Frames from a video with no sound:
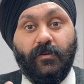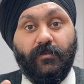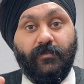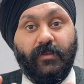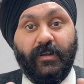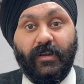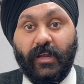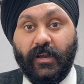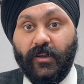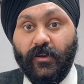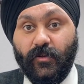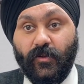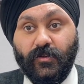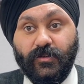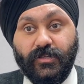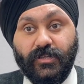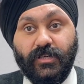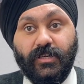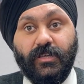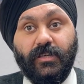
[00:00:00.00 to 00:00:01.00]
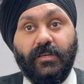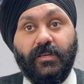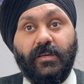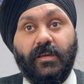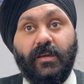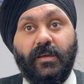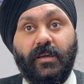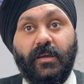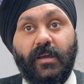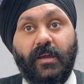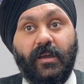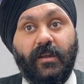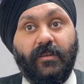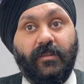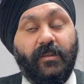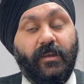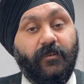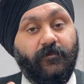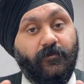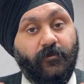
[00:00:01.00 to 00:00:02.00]
the technology
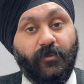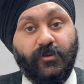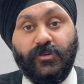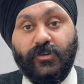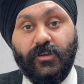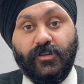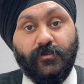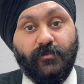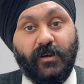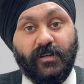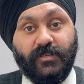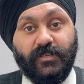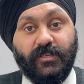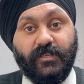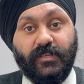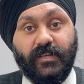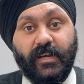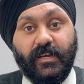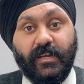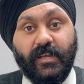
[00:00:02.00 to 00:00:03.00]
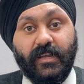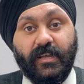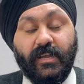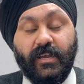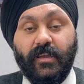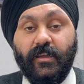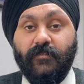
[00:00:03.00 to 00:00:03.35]
and the information HMRC is getting.